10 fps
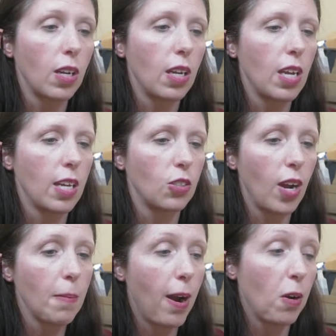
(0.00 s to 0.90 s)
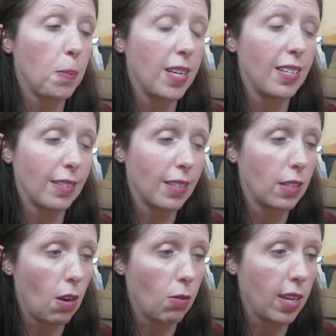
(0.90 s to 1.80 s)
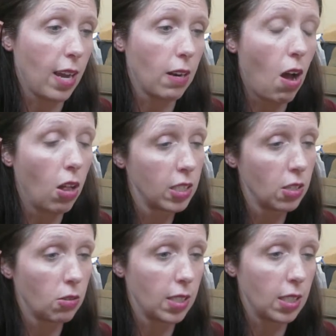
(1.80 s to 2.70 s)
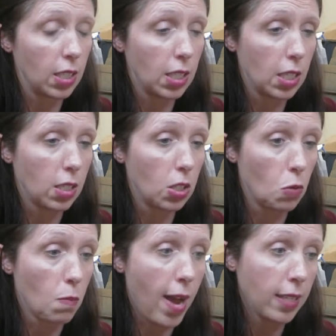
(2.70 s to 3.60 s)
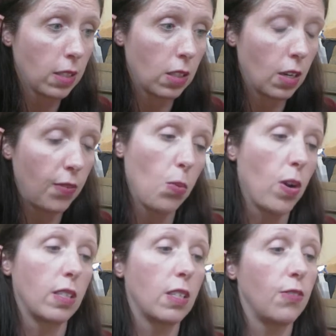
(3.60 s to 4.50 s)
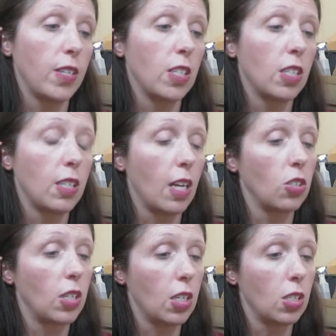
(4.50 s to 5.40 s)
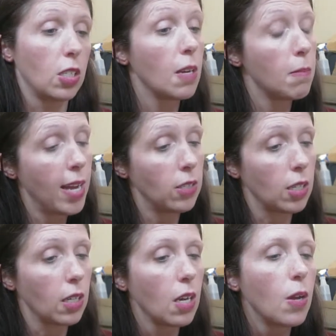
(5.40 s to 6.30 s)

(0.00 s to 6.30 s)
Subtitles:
He has great power, but he doesn't know it yet. All he knows is he needs a new master if he wants to finish his education in magic.